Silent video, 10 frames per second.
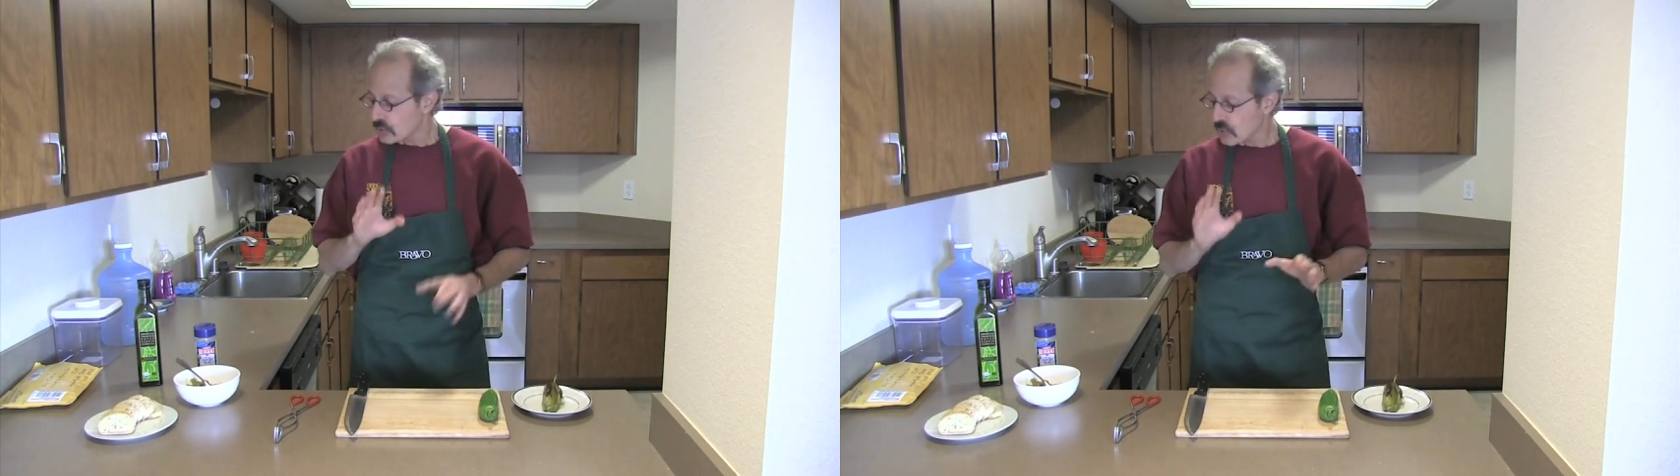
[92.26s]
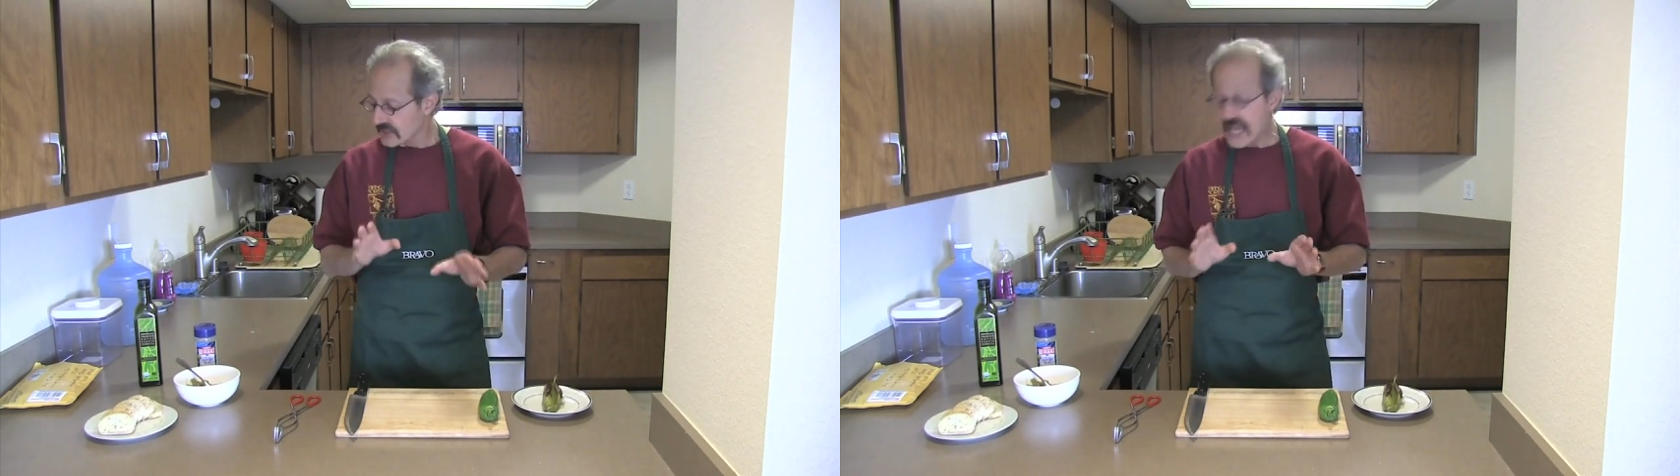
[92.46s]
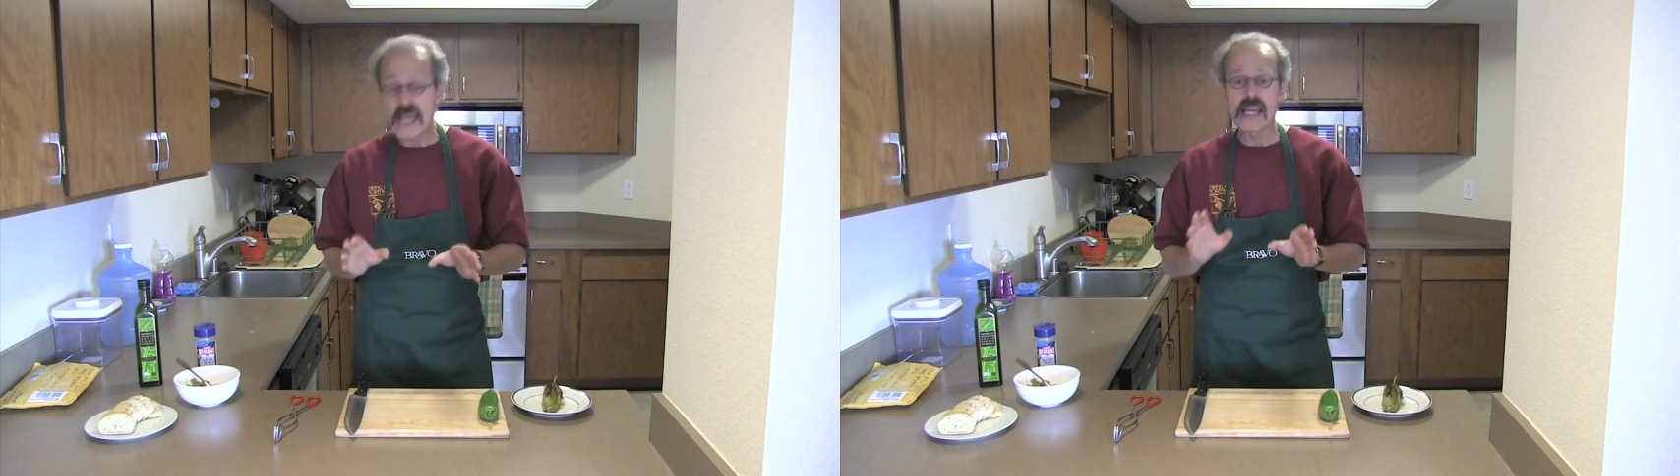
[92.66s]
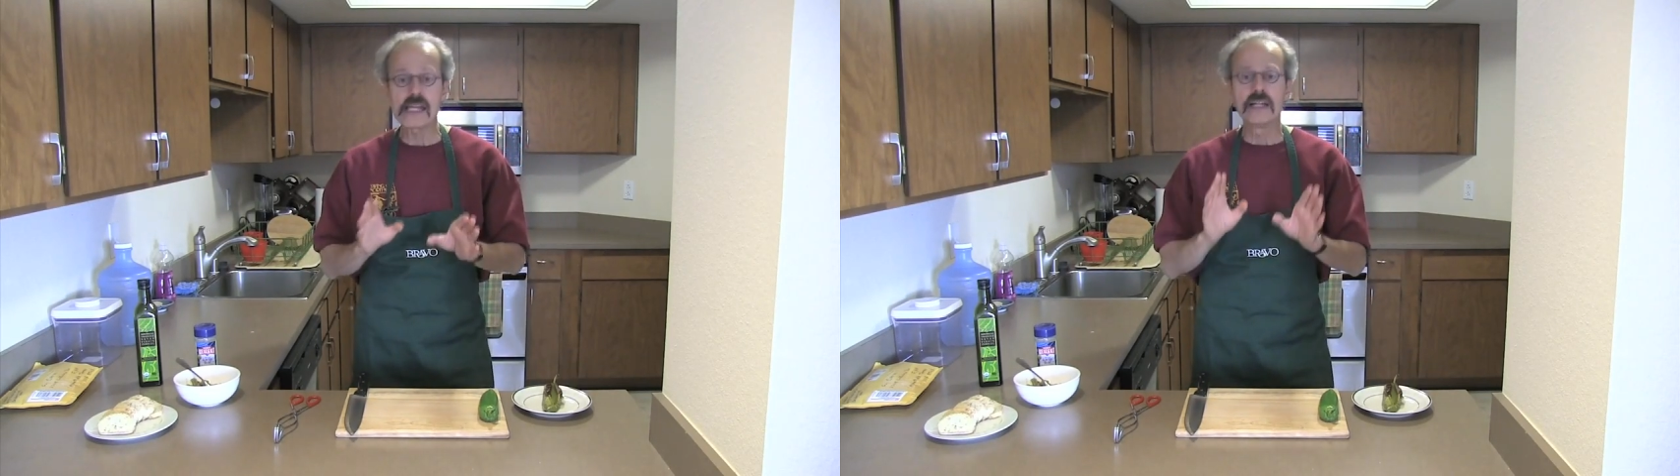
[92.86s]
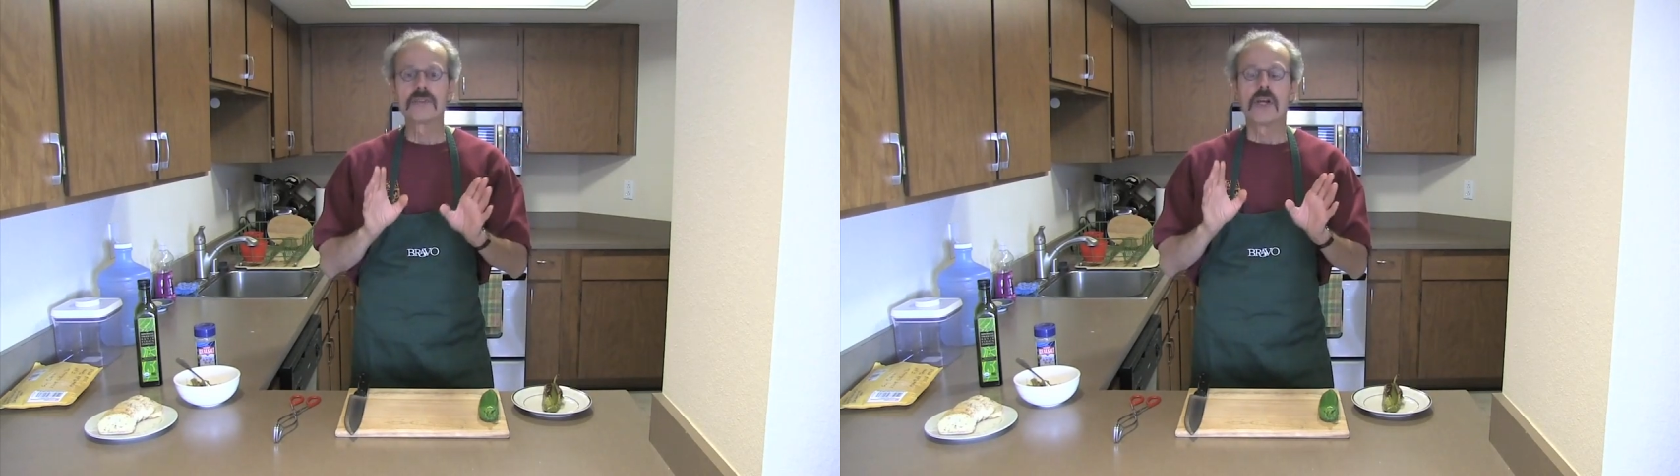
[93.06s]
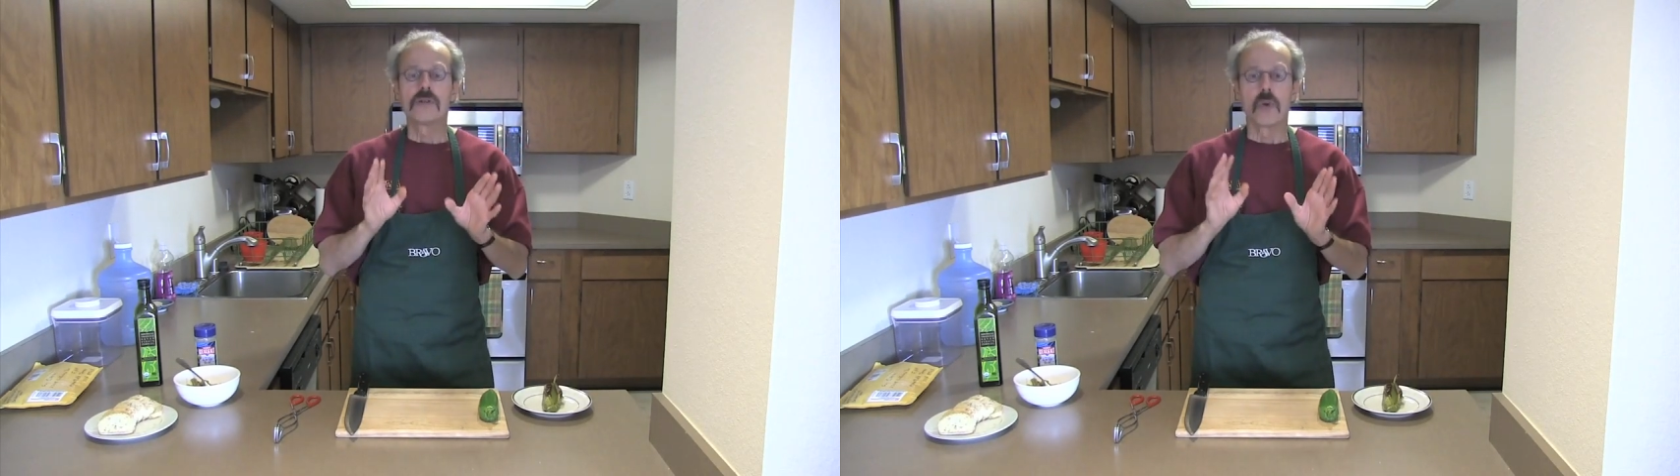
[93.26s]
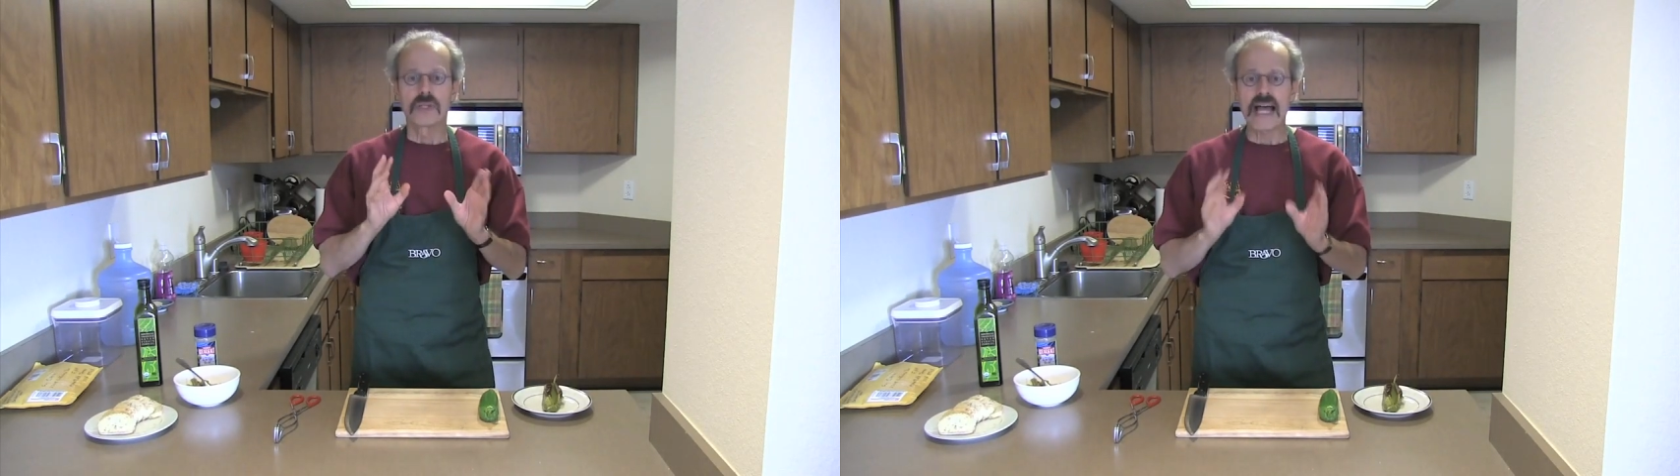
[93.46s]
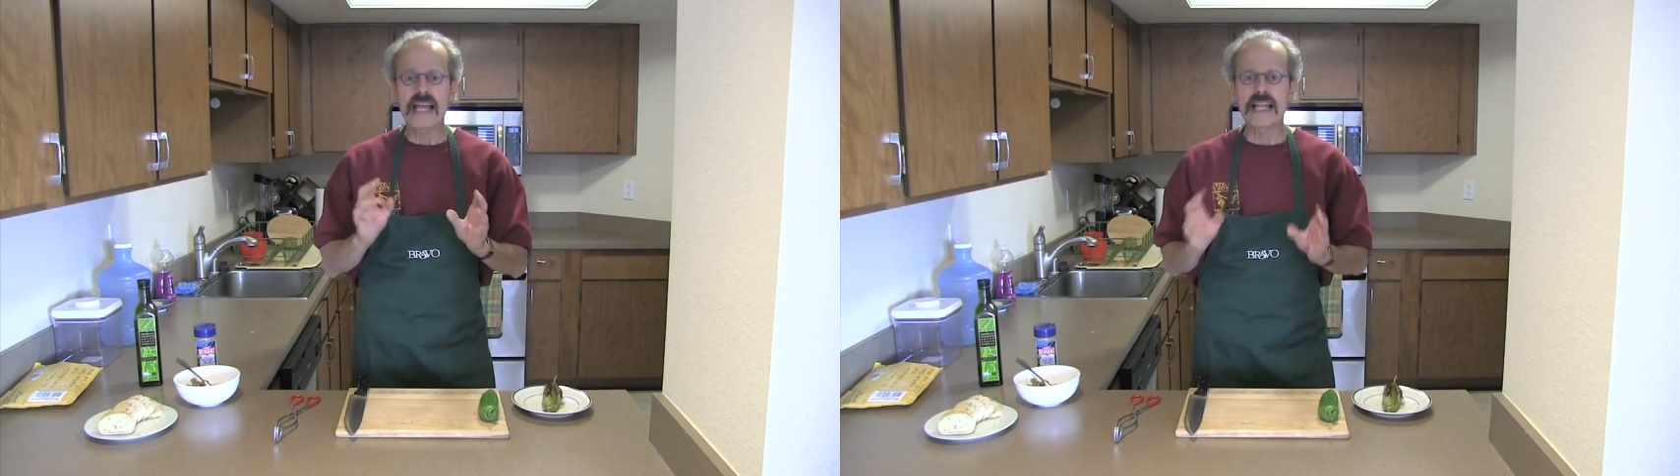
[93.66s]
today,
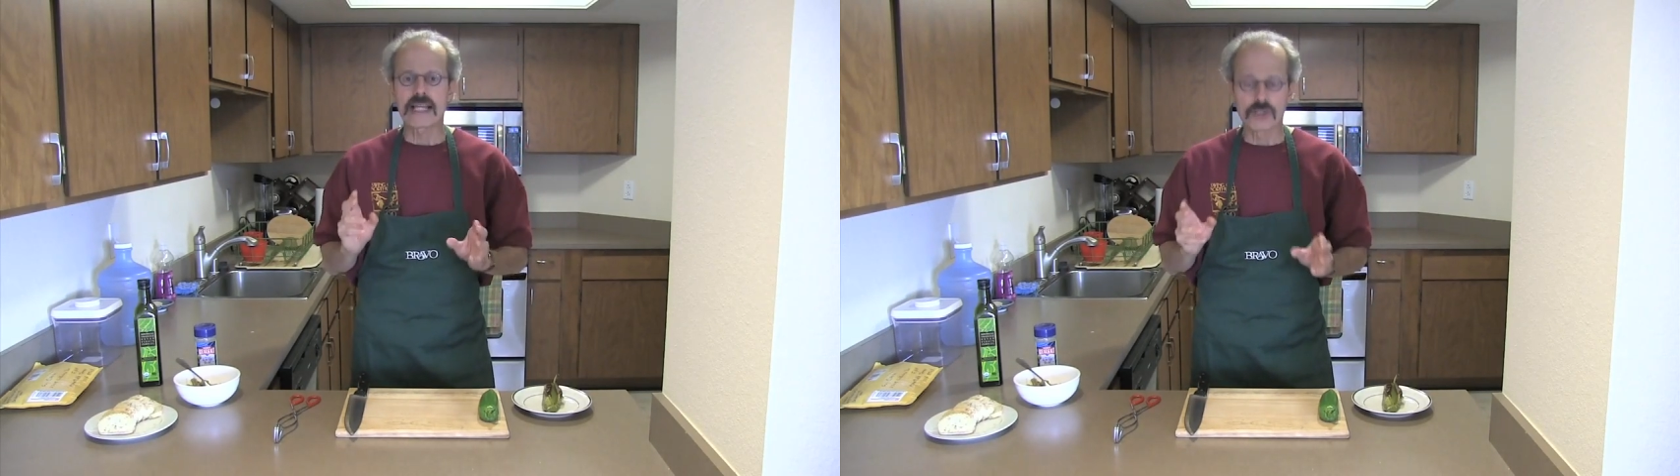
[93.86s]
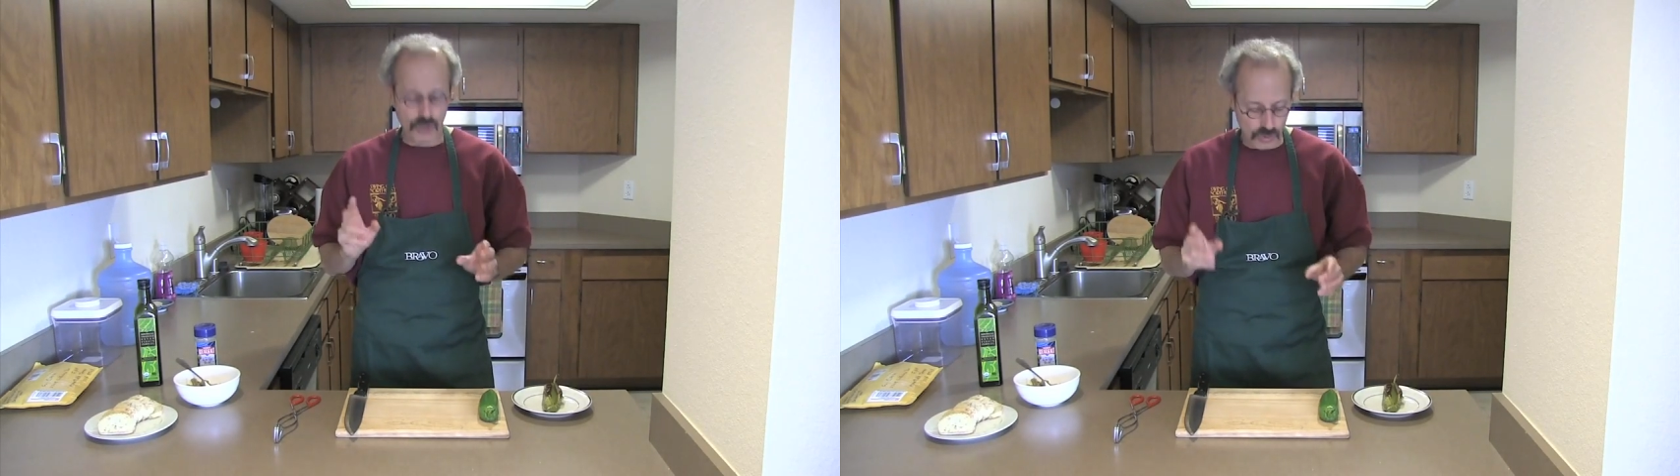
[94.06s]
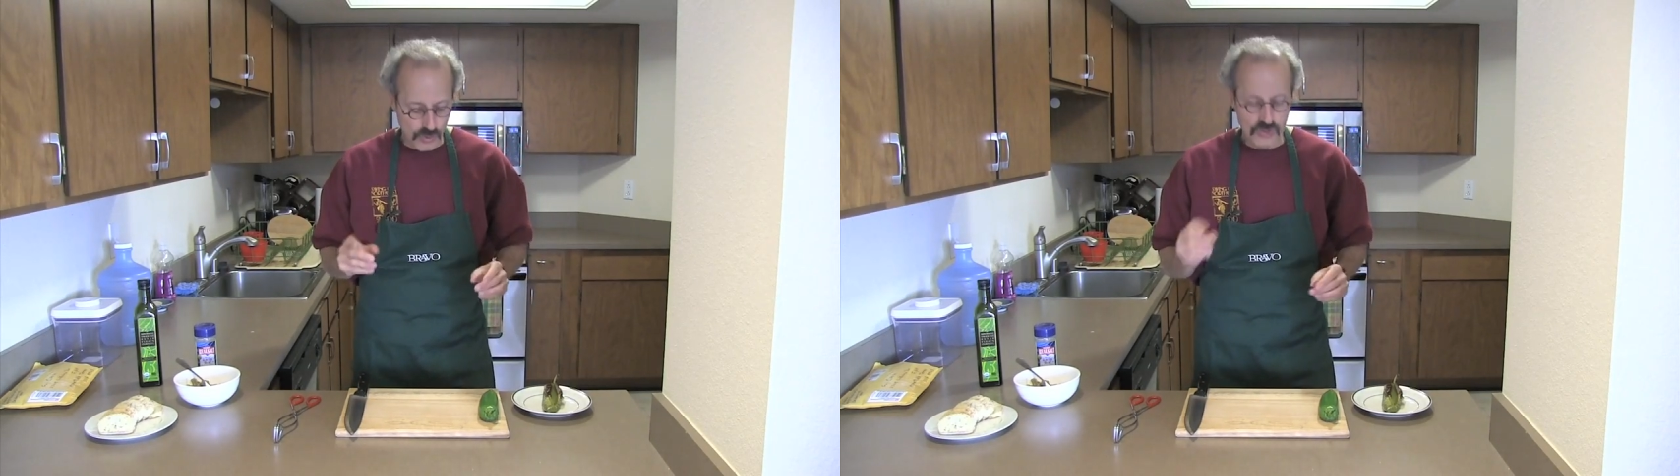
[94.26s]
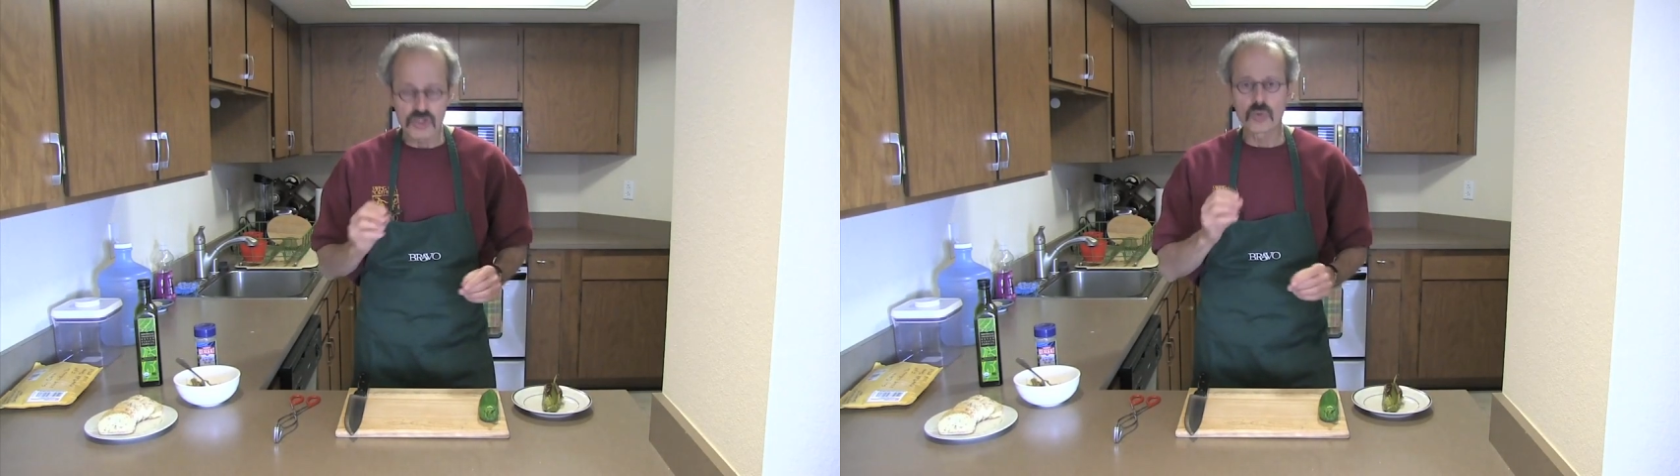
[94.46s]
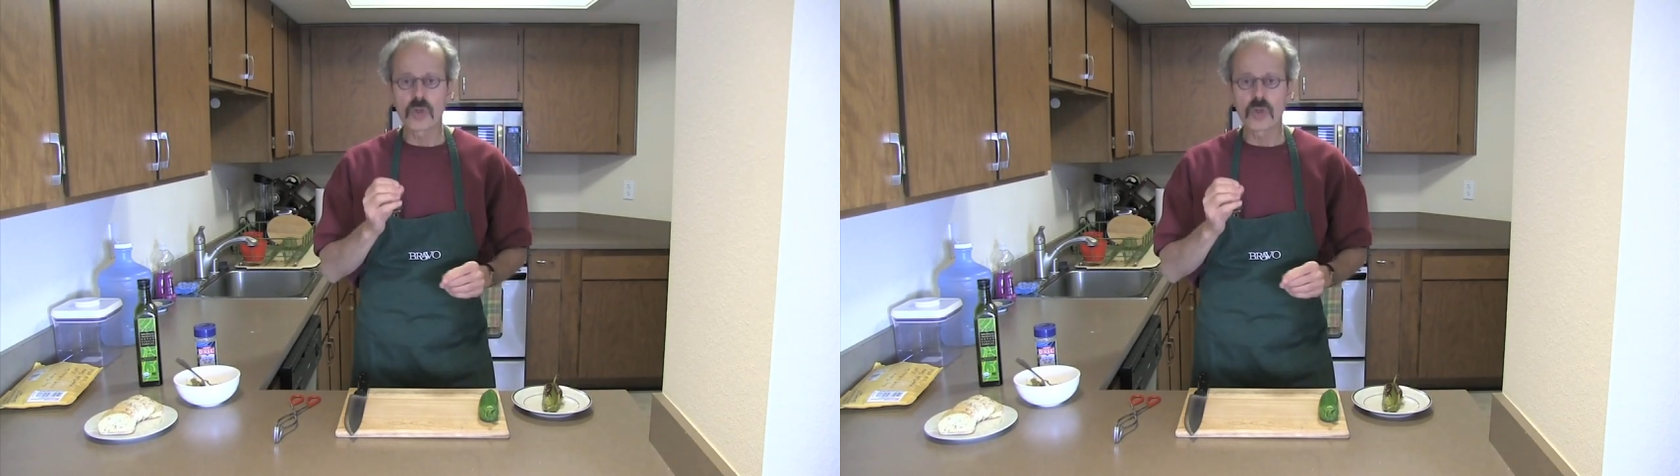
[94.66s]
what I like to use is